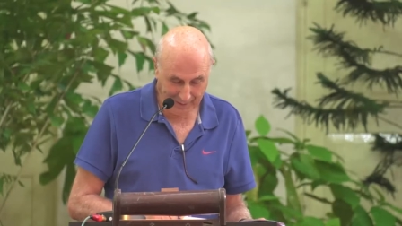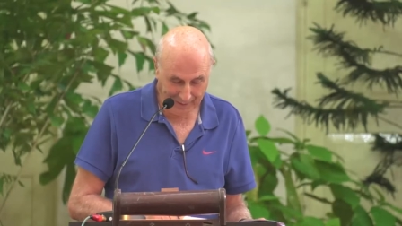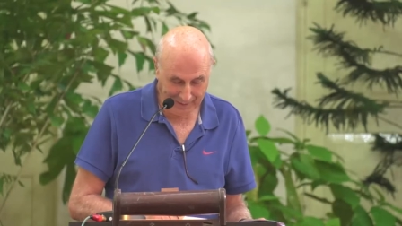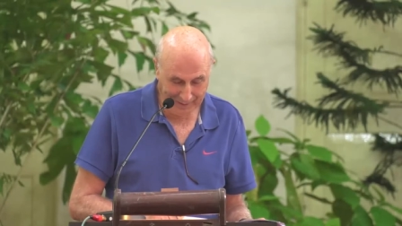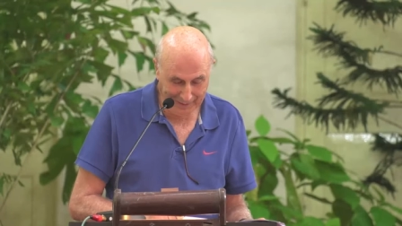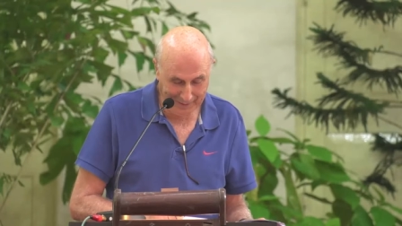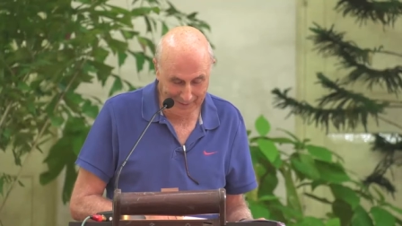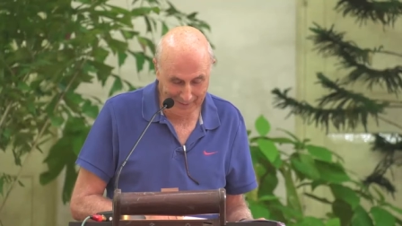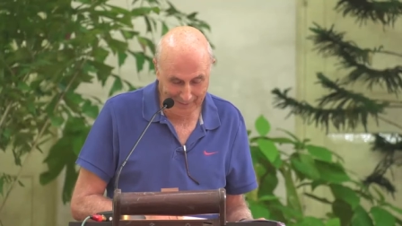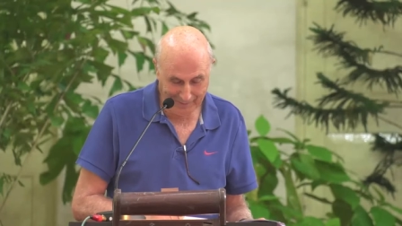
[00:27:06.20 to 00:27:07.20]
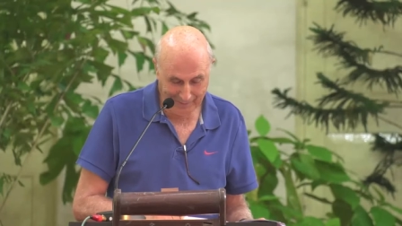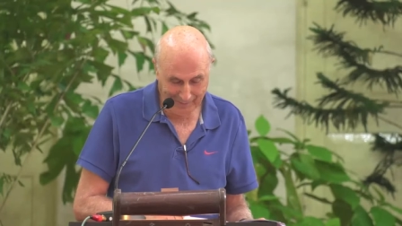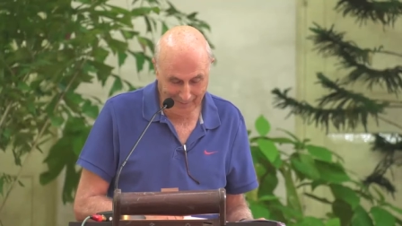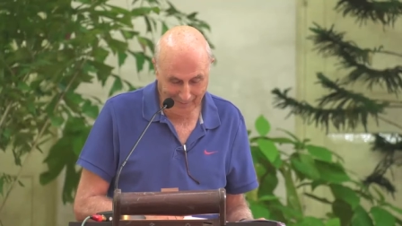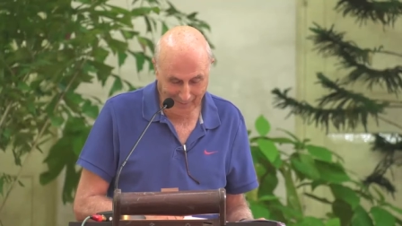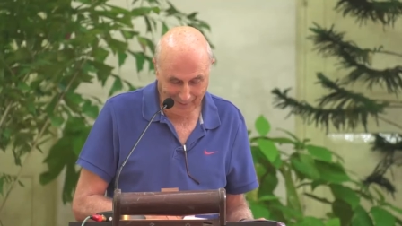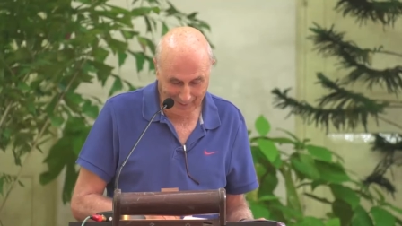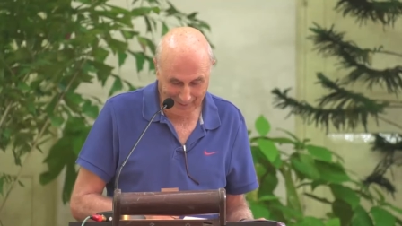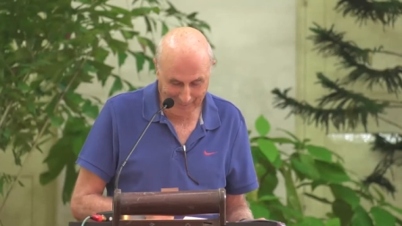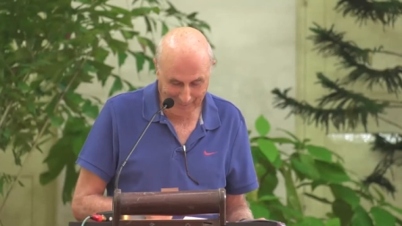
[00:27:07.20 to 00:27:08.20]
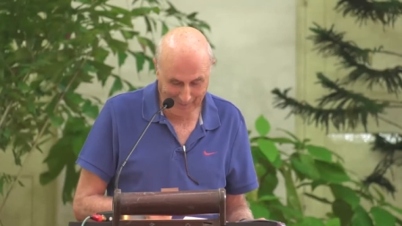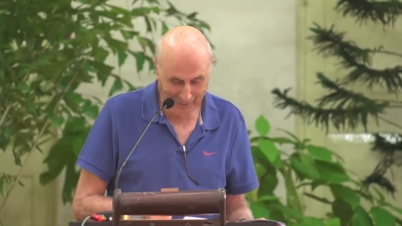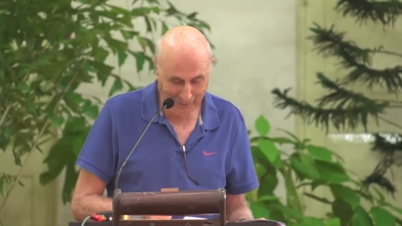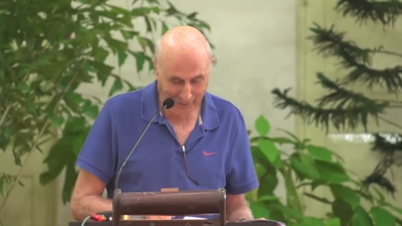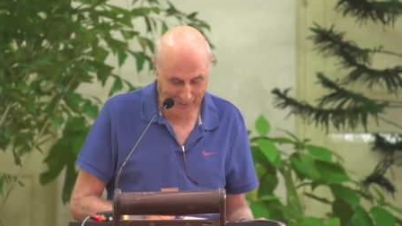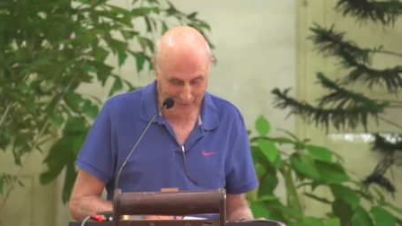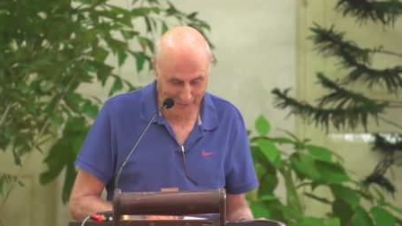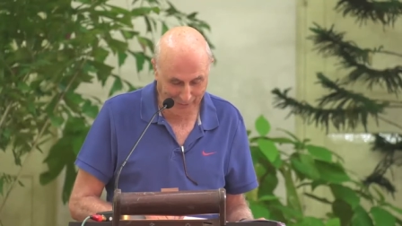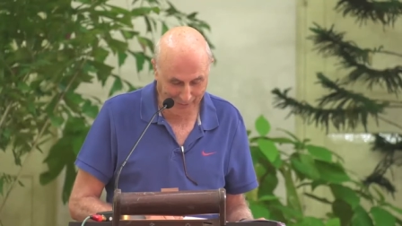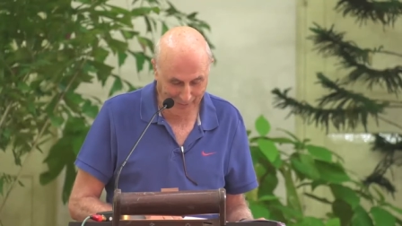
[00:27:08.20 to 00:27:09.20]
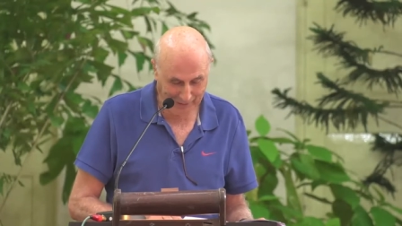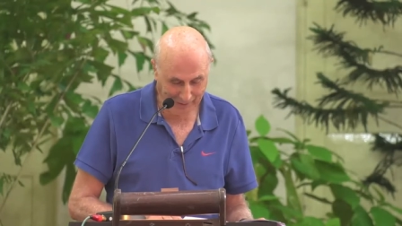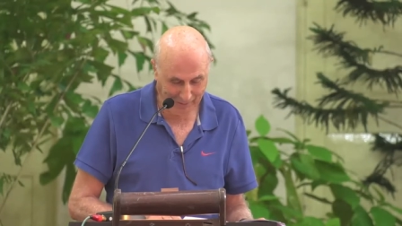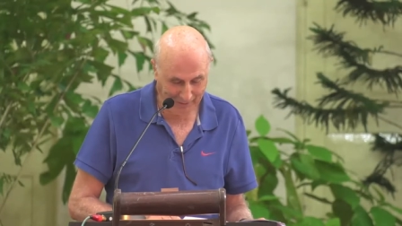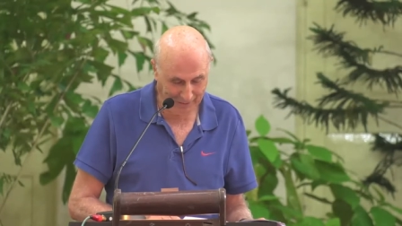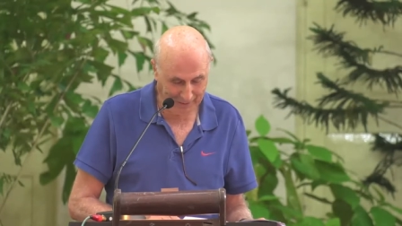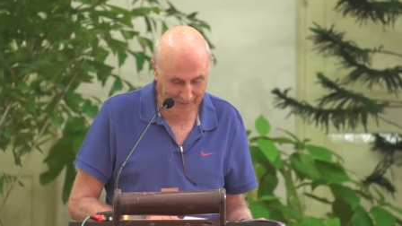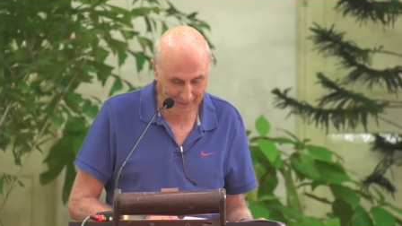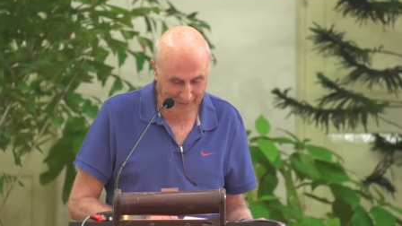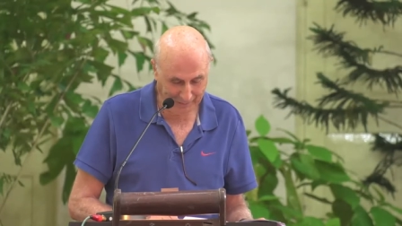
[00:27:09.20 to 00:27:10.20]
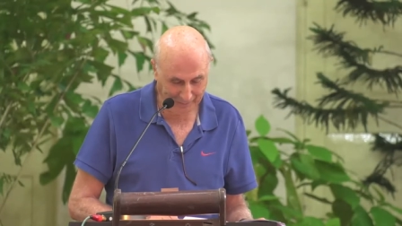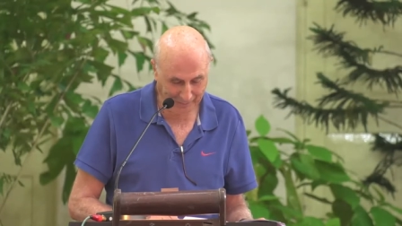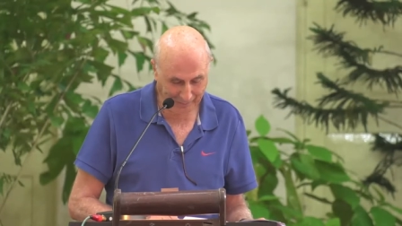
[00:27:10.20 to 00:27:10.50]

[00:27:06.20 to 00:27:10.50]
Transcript: And the word of Madame Blavatsky,